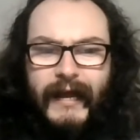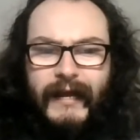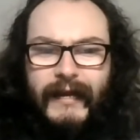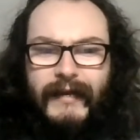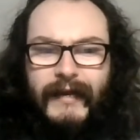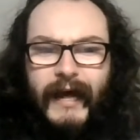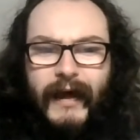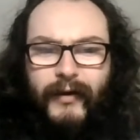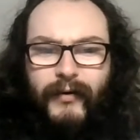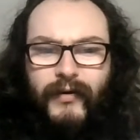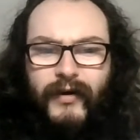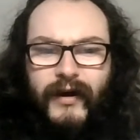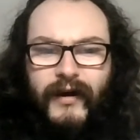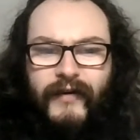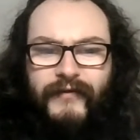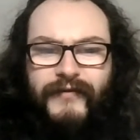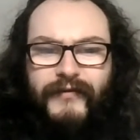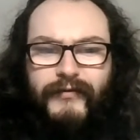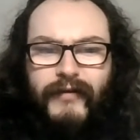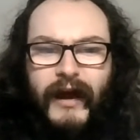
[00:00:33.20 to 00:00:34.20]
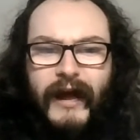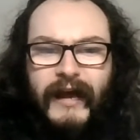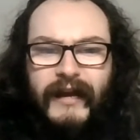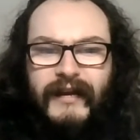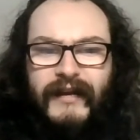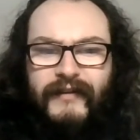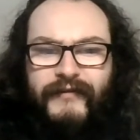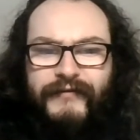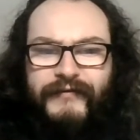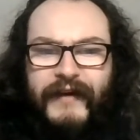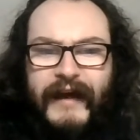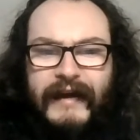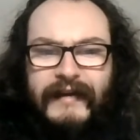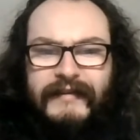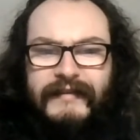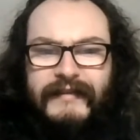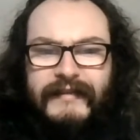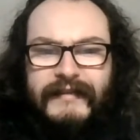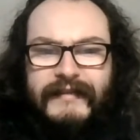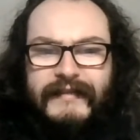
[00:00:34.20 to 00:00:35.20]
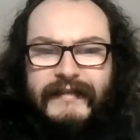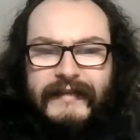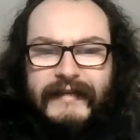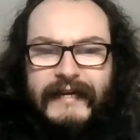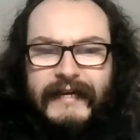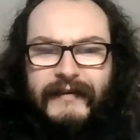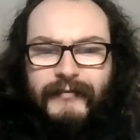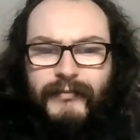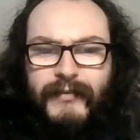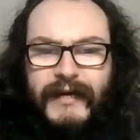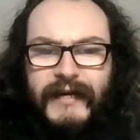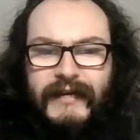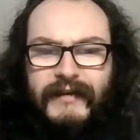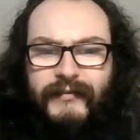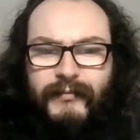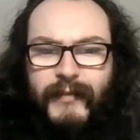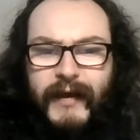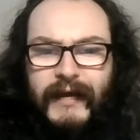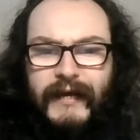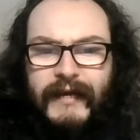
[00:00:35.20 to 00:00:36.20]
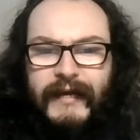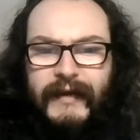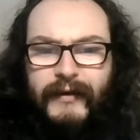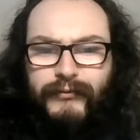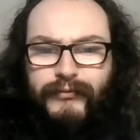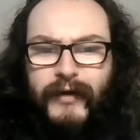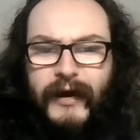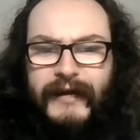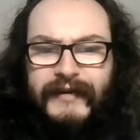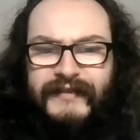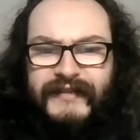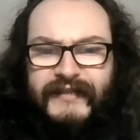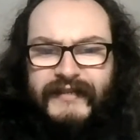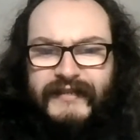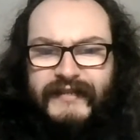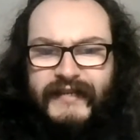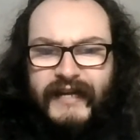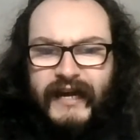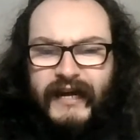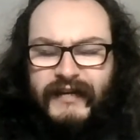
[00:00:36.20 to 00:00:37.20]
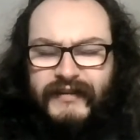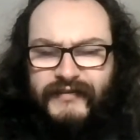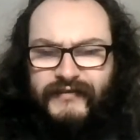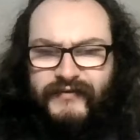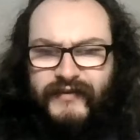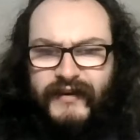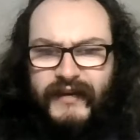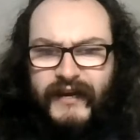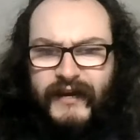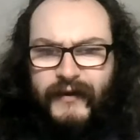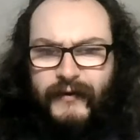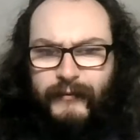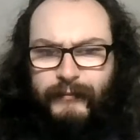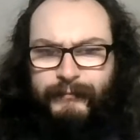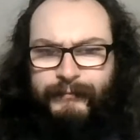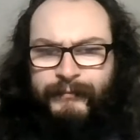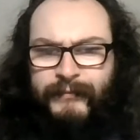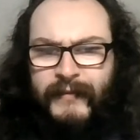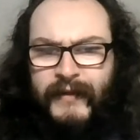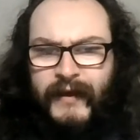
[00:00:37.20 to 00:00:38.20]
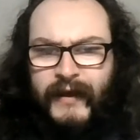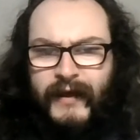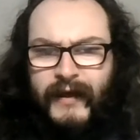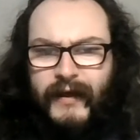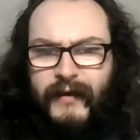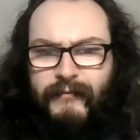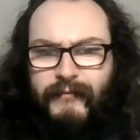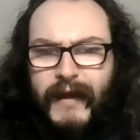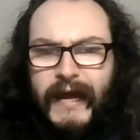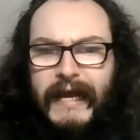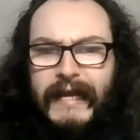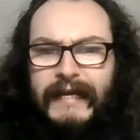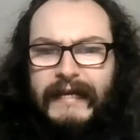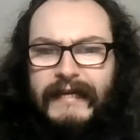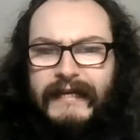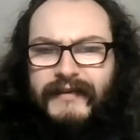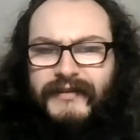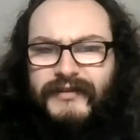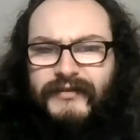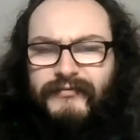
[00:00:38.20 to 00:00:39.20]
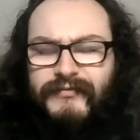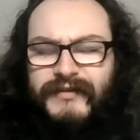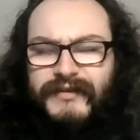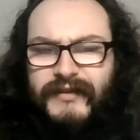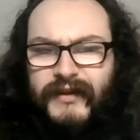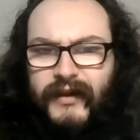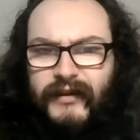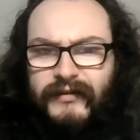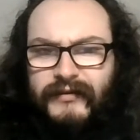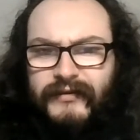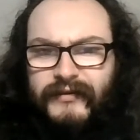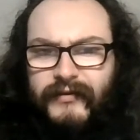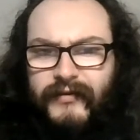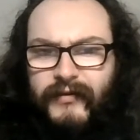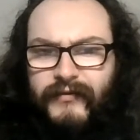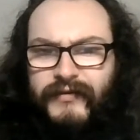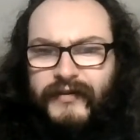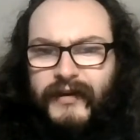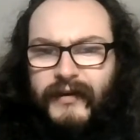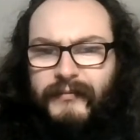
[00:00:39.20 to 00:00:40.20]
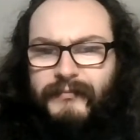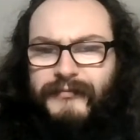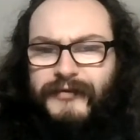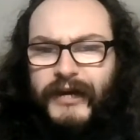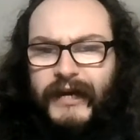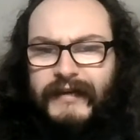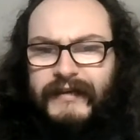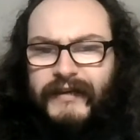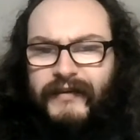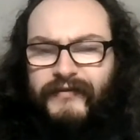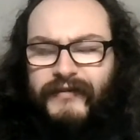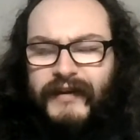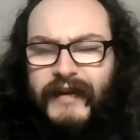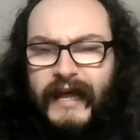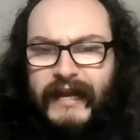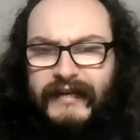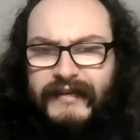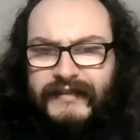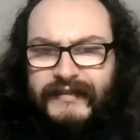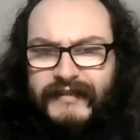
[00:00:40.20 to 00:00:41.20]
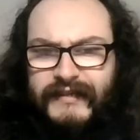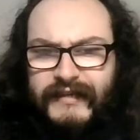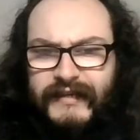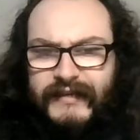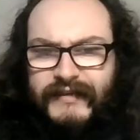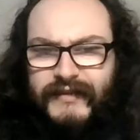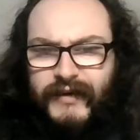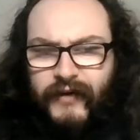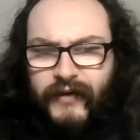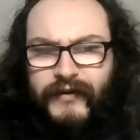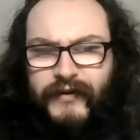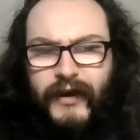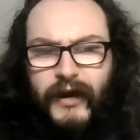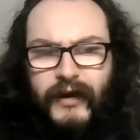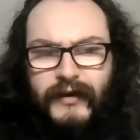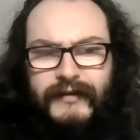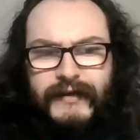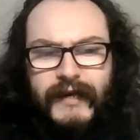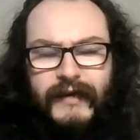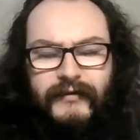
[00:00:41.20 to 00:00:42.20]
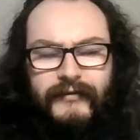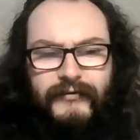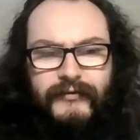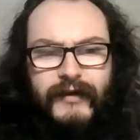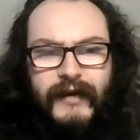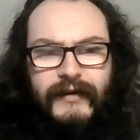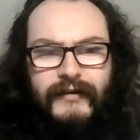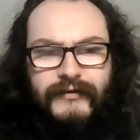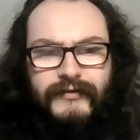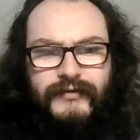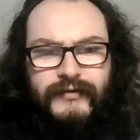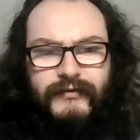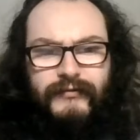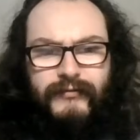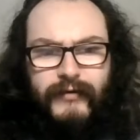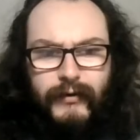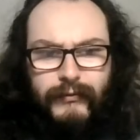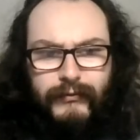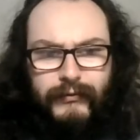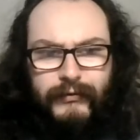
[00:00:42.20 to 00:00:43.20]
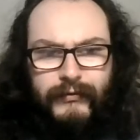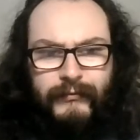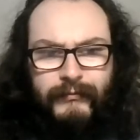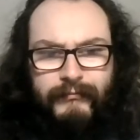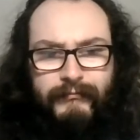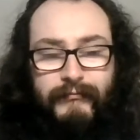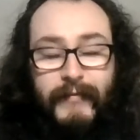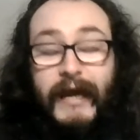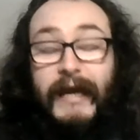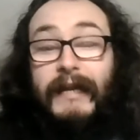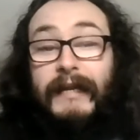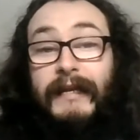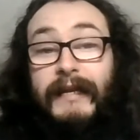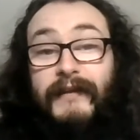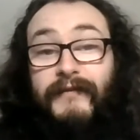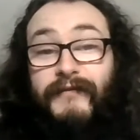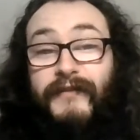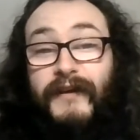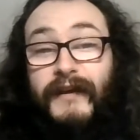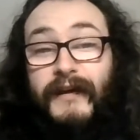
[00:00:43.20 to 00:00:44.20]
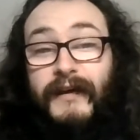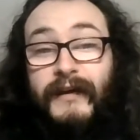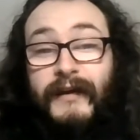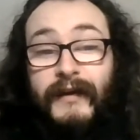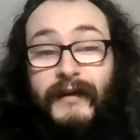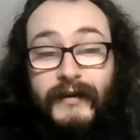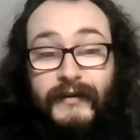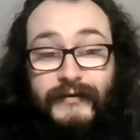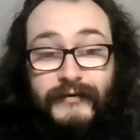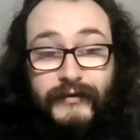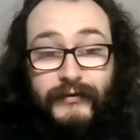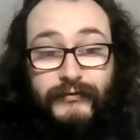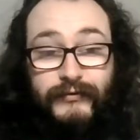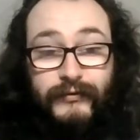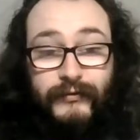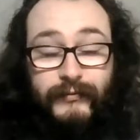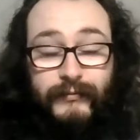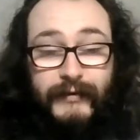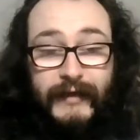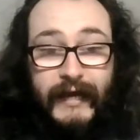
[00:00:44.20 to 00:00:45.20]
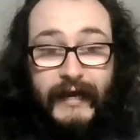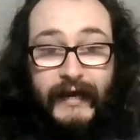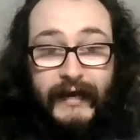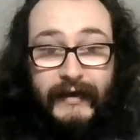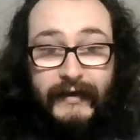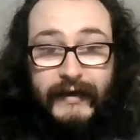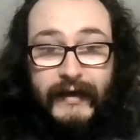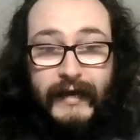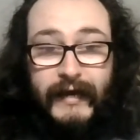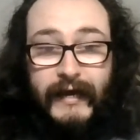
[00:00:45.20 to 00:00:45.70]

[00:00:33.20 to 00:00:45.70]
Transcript: Now, a variety of factors lead me to making a Rising Stars video, mainly as a result of an objective analysis of a content creator's growth, mainly via Social Blade,